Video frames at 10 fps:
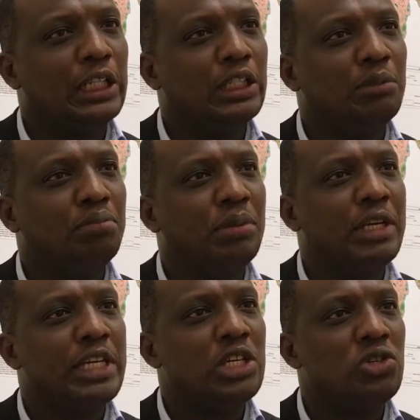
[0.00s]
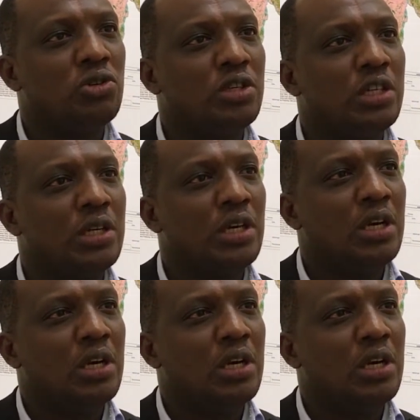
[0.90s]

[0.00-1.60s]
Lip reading: implementation,